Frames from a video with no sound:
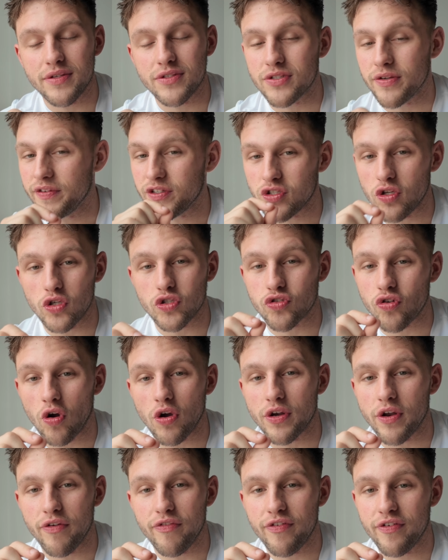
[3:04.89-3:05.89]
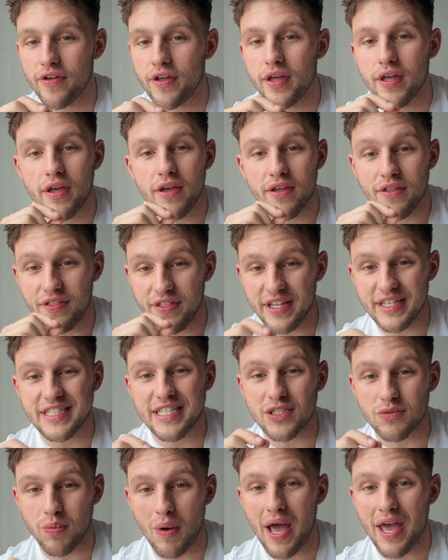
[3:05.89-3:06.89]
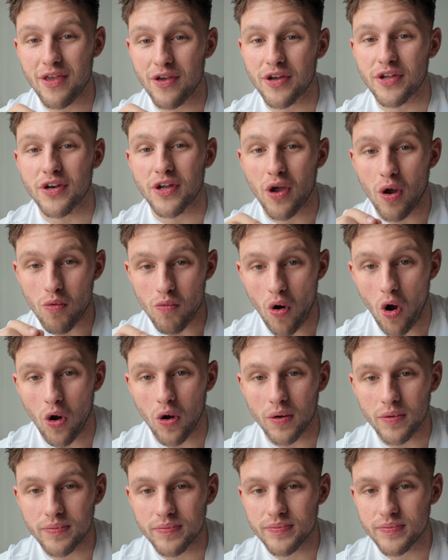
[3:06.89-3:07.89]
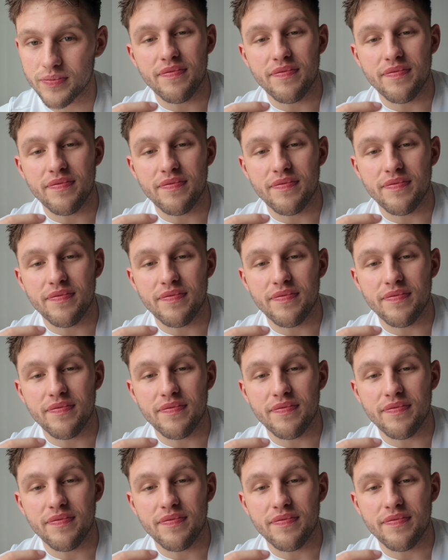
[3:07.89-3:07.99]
So if it's not strong enough, this is where you're going to go wrong.